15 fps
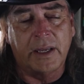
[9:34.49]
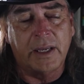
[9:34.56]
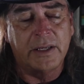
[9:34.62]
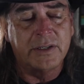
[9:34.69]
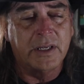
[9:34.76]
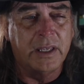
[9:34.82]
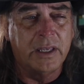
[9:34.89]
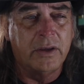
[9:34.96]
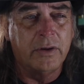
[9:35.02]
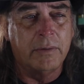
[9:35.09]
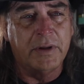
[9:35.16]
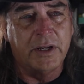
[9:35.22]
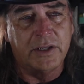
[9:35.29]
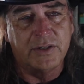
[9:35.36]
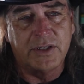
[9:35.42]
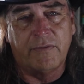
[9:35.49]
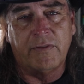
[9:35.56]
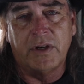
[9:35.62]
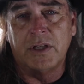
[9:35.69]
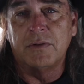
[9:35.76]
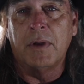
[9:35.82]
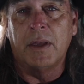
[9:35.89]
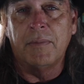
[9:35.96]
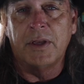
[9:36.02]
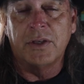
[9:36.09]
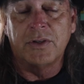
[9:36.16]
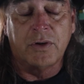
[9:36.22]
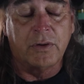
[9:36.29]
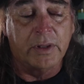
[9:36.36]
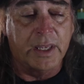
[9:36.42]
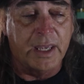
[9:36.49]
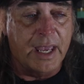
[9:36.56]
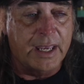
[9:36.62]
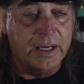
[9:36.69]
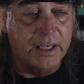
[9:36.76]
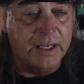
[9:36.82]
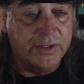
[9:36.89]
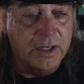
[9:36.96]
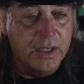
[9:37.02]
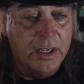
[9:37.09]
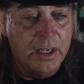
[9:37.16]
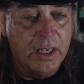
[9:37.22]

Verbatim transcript: Like I said, he could have been in his 70s, maybe his early 80s,